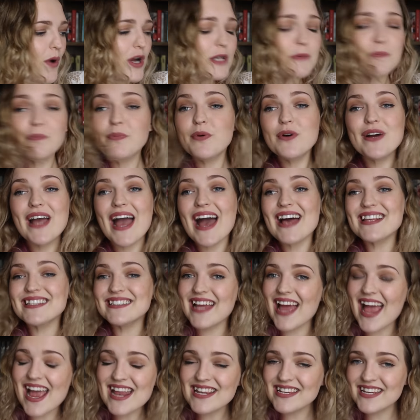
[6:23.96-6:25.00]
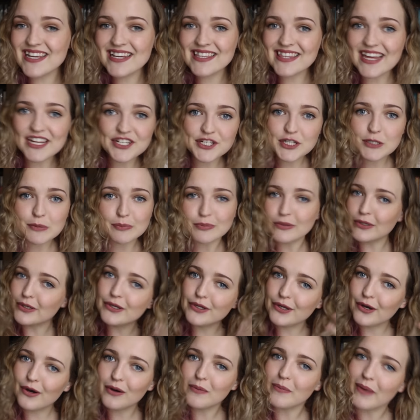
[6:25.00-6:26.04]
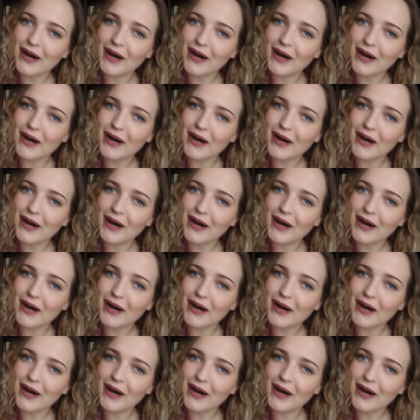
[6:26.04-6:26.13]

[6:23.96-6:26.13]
What book has an ending that just blew your